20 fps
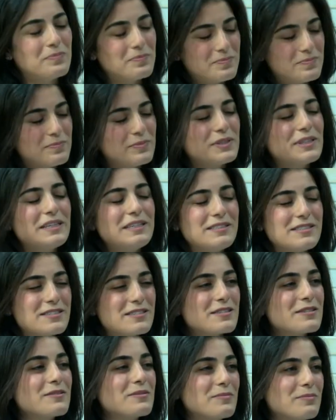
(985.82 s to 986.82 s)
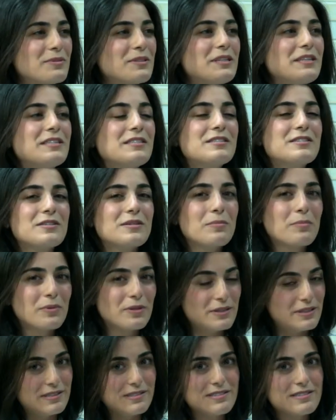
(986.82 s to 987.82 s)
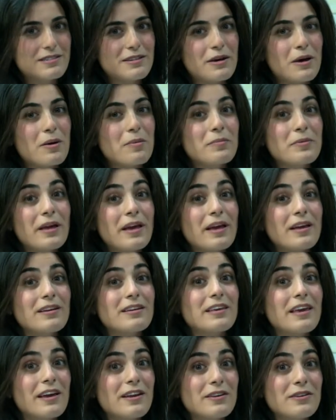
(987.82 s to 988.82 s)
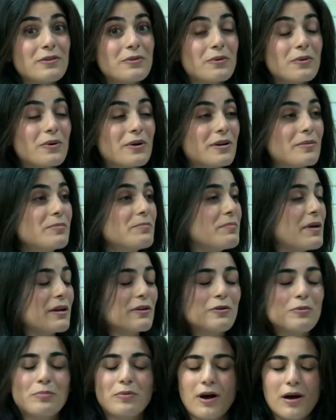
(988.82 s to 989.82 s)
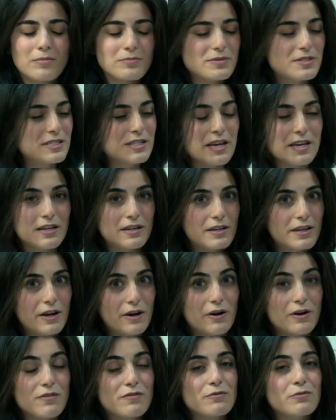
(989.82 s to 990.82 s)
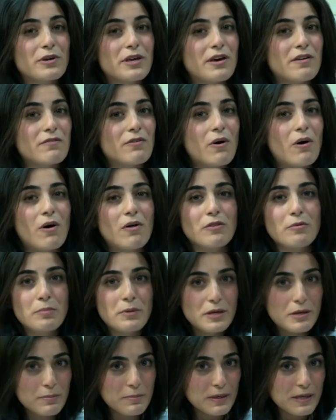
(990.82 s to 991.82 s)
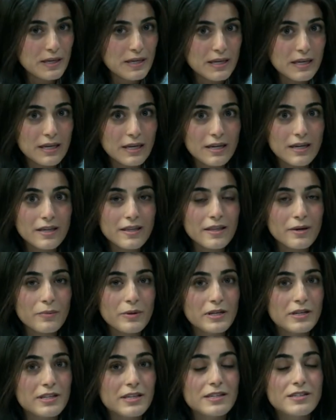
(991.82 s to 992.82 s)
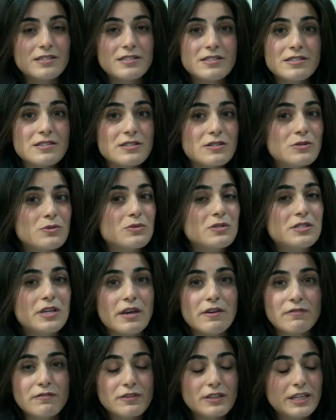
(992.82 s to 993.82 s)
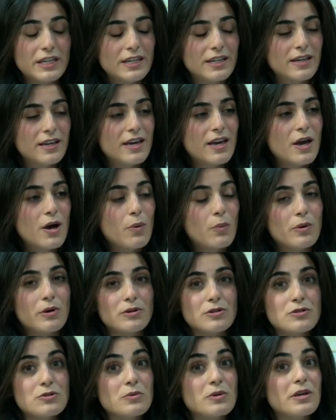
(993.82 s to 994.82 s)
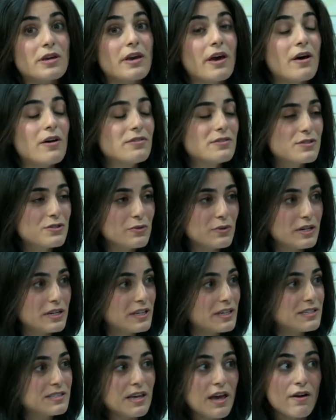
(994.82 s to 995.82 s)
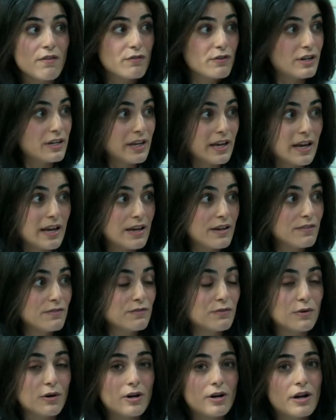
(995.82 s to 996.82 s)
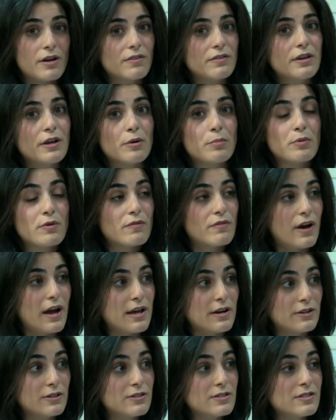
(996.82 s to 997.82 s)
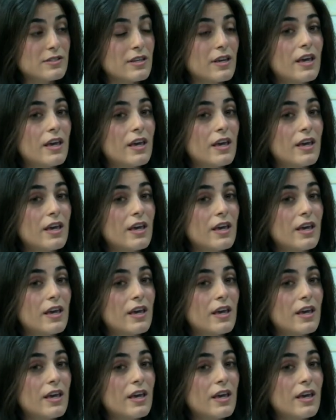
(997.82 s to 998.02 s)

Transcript: Please, please, please come and get your medical problems taken care of. We have all the PPE that we need to see you safely. We are doing health screenings every day for our healthcare providers.